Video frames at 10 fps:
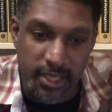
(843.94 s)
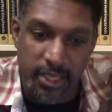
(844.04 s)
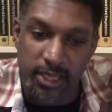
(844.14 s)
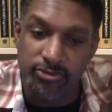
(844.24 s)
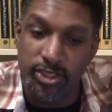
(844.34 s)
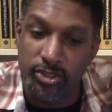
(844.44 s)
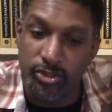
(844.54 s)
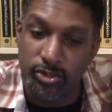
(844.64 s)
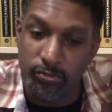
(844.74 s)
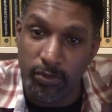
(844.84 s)
If she
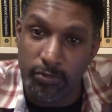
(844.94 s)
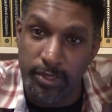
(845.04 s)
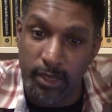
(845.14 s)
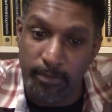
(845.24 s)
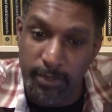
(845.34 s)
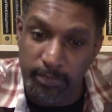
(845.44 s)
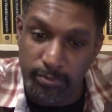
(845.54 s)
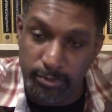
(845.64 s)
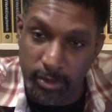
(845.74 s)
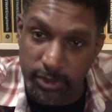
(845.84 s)
could do it without
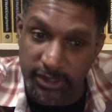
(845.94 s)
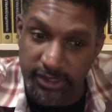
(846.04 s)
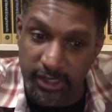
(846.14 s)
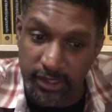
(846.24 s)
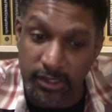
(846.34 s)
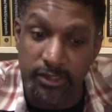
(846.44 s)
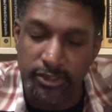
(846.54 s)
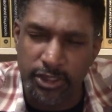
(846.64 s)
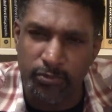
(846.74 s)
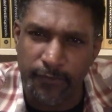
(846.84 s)
people noticing,
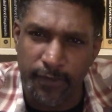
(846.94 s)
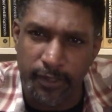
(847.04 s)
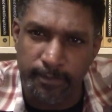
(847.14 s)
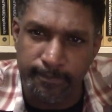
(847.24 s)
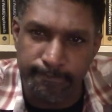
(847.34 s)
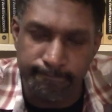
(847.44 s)
she would fuck him.